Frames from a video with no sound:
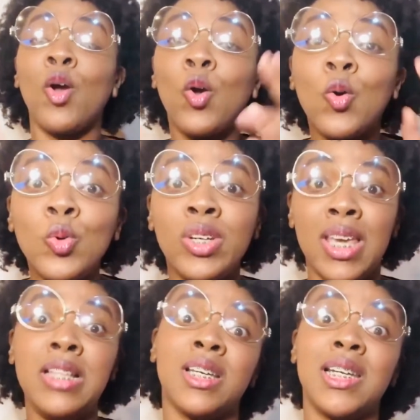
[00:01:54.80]
good
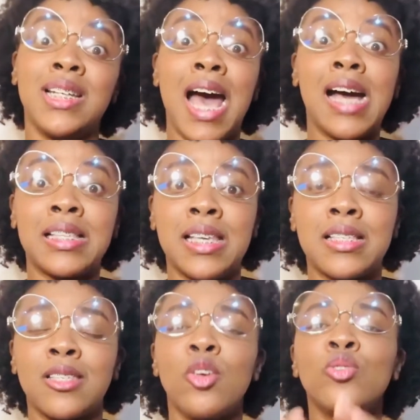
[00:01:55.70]
internet access
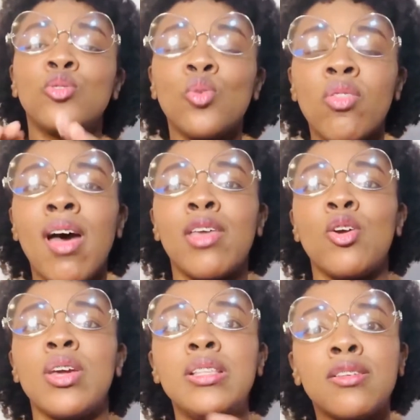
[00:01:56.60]
so that your
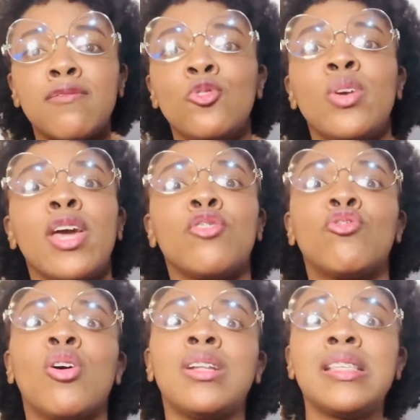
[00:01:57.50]
interview can
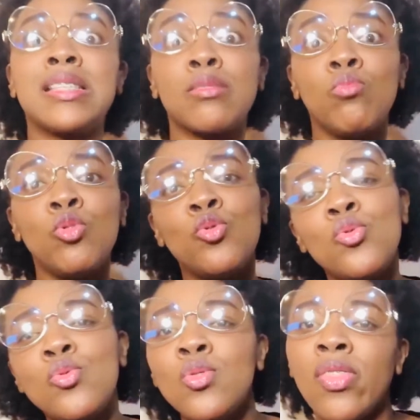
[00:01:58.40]
run
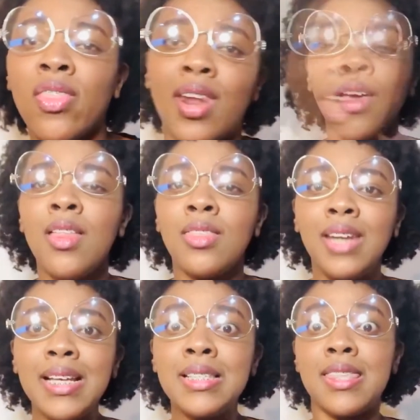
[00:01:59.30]
smoothly. The
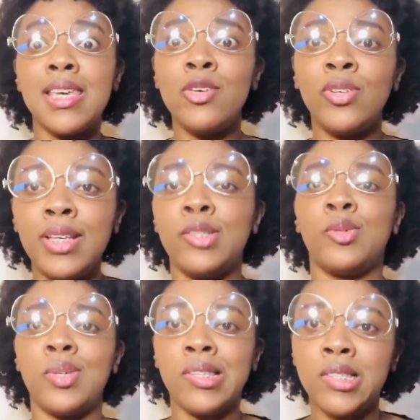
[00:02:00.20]
next thing you need to do
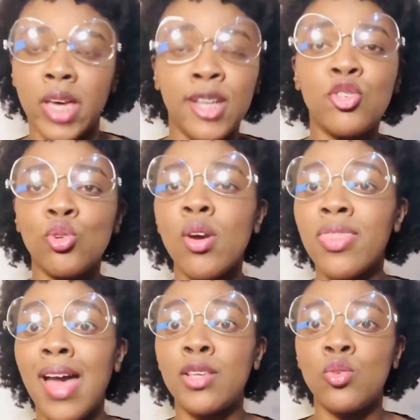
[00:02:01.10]
is to ensure
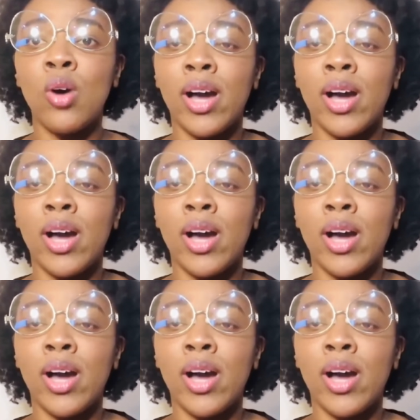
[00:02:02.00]
that you are